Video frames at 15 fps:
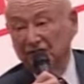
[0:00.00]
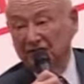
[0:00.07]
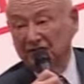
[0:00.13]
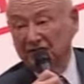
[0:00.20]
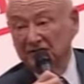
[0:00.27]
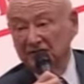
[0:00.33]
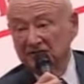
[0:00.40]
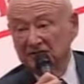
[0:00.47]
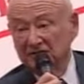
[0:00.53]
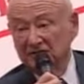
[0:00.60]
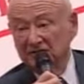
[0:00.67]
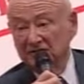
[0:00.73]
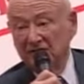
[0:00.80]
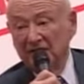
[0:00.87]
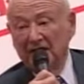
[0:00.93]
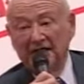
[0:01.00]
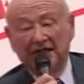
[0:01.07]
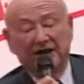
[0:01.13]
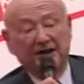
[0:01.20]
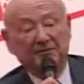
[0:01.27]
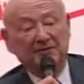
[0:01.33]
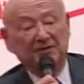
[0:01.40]
wrong.
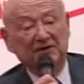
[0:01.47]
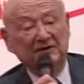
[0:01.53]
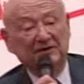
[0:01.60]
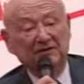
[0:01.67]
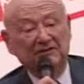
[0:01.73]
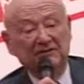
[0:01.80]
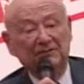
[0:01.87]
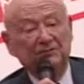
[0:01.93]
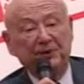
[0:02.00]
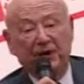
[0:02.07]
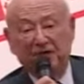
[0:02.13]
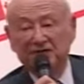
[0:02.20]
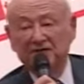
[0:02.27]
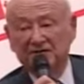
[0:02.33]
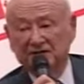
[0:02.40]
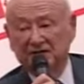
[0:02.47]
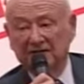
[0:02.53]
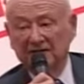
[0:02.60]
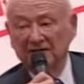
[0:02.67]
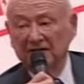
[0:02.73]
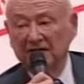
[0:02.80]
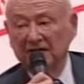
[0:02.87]
And I believe
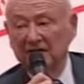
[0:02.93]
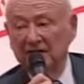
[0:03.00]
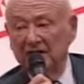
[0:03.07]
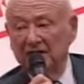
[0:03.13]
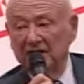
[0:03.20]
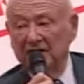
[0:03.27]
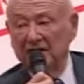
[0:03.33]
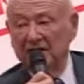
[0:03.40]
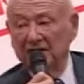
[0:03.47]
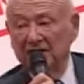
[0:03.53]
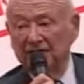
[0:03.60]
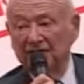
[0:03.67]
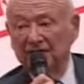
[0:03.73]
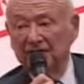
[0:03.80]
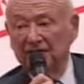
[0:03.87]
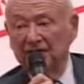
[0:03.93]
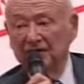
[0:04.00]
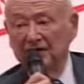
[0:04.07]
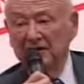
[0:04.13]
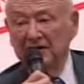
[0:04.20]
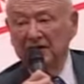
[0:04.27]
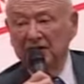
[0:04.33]
imposing
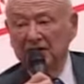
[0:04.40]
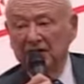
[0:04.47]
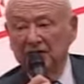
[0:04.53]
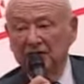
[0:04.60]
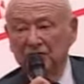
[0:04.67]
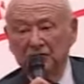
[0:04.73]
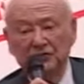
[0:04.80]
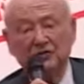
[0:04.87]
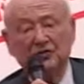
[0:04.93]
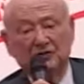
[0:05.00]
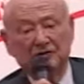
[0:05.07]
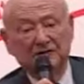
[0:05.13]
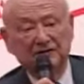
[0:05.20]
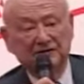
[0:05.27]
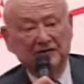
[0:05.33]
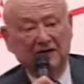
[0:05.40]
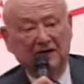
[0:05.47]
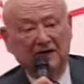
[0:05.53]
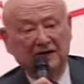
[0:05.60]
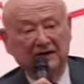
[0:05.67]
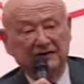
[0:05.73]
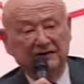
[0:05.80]
their rules
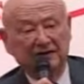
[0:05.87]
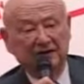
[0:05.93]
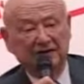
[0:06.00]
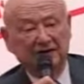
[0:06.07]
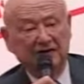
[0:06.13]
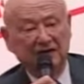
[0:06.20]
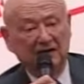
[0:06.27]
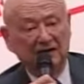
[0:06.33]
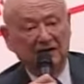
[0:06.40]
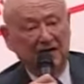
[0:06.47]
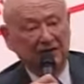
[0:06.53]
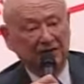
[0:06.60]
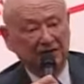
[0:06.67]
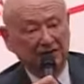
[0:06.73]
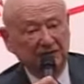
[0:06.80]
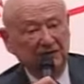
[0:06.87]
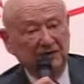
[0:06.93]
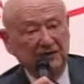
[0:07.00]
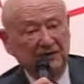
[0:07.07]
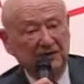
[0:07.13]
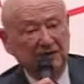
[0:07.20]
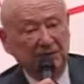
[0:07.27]
on other
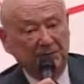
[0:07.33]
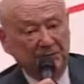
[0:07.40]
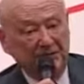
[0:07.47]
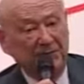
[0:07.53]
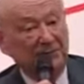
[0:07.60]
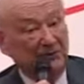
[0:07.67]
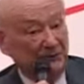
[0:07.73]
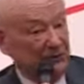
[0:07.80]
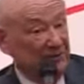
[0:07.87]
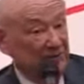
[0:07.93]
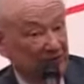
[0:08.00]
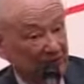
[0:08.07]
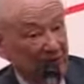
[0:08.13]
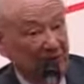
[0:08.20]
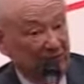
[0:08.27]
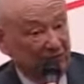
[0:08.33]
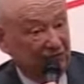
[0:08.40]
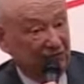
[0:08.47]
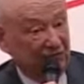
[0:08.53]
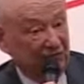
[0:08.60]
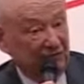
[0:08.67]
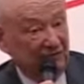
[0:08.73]
people who are Jewish,
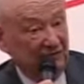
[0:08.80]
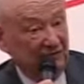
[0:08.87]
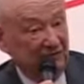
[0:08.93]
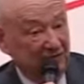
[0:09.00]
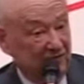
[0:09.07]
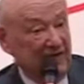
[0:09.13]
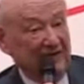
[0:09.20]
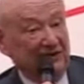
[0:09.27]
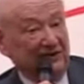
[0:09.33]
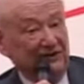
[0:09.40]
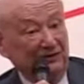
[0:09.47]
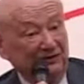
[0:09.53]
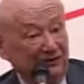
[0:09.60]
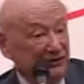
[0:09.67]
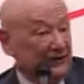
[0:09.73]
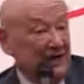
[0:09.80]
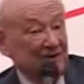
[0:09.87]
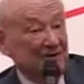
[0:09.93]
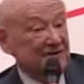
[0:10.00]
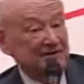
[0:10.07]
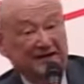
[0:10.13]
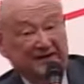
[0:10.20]
secular Jews.
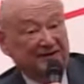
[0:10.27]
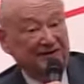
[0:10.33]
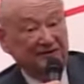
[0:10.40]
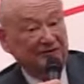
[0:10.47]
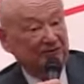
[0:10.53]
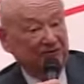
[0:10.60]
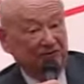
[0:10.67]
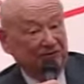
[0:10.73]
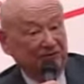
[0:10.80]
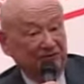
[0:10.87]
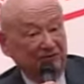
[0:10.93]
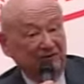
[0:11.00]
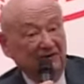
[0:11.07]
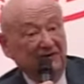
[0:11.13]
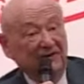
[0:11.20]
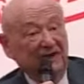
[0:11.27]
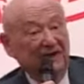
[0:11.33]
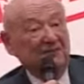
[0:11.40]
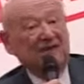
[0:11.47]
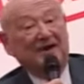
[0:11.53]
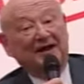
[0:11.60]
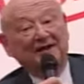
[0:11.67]
I'm a secular Jew.
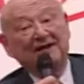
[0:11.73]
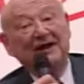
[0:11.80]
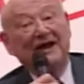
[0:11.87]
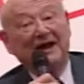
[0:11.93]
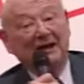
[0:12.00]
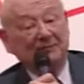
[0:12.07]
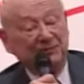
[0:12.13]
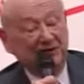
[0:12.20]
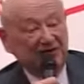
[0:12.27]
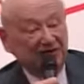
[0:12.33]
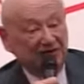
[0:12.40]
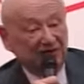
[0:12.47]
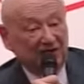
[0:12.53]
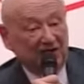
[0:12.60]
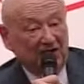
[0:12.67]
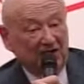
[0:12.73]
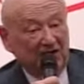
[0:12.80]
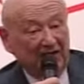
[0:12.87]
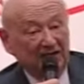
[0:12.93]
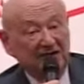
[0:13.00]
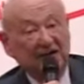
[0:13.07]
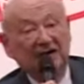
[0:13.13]
I mean, I believe in
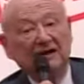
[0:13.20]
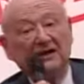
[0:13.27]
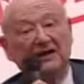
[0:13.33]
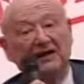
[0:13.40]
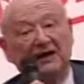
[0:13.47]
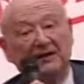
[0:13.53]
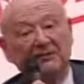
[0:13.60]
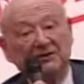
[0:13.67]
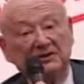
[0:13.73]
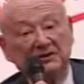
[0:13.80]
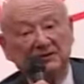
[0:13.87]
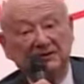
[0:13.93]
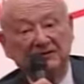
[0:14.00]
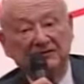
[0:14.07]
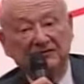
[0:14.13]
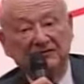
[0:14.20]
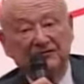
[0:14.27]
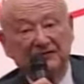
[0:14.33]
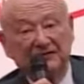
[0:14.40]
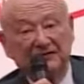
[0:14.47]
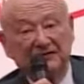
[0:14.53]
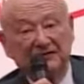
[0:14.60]
God. I believe
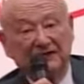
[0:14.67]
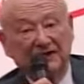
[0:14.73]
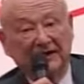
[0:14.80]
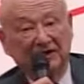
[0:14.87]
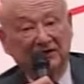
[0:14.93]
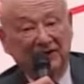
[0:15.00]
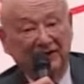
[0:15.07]
that I